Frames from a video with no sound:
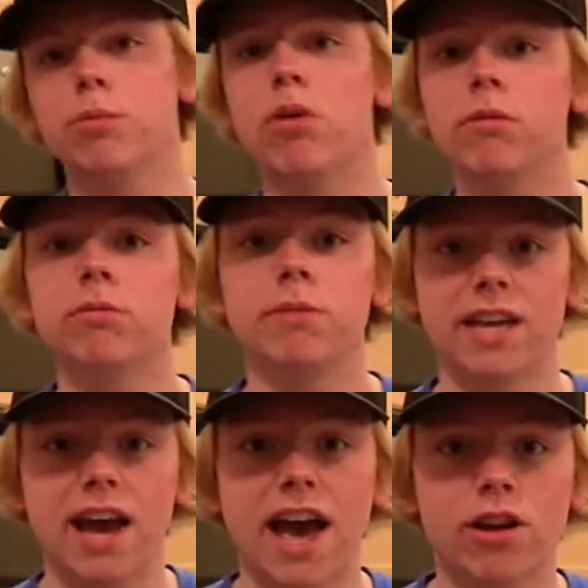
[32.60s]
be
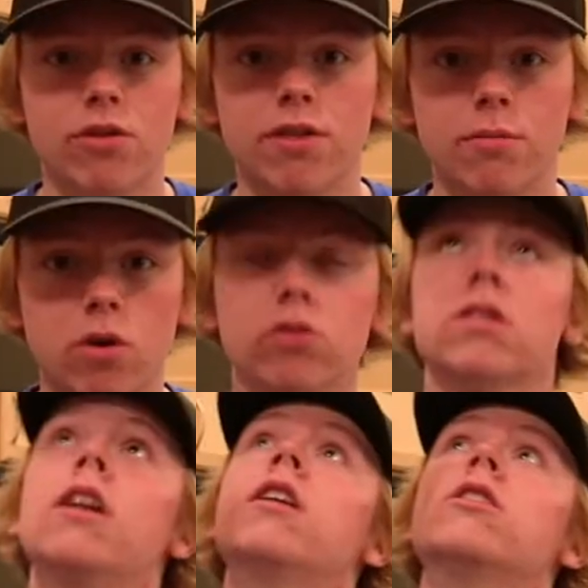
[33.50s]
probably accurate the most.
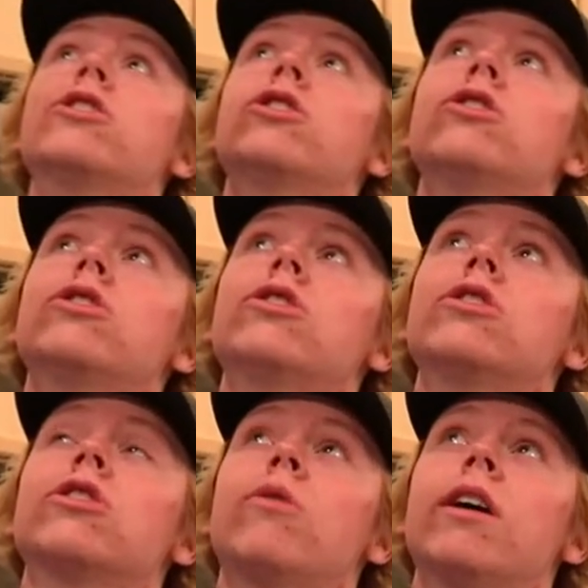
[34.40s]
Shh,
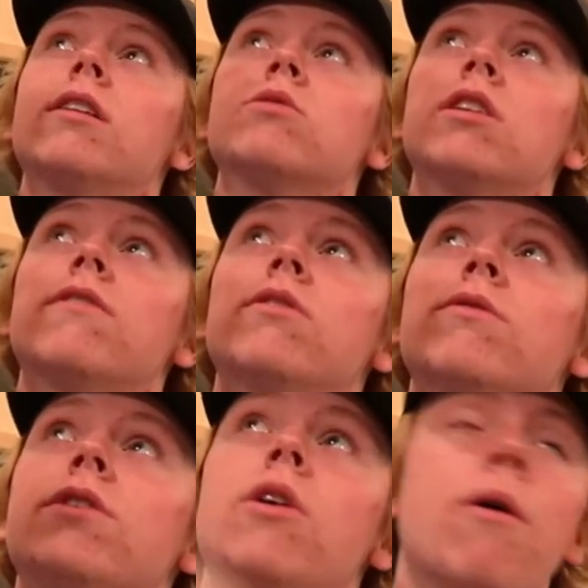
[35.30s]
quiet, I'm trying to film a video.